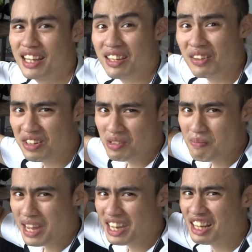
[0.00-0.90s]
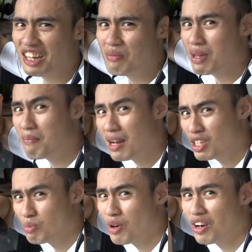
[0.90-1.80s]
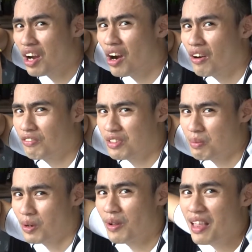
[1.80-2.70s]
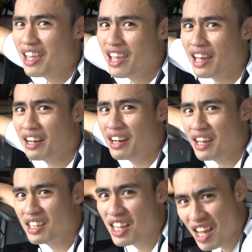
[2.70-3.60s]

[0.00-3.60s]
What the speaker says: in order to make it a little bit much more comfortable. And it is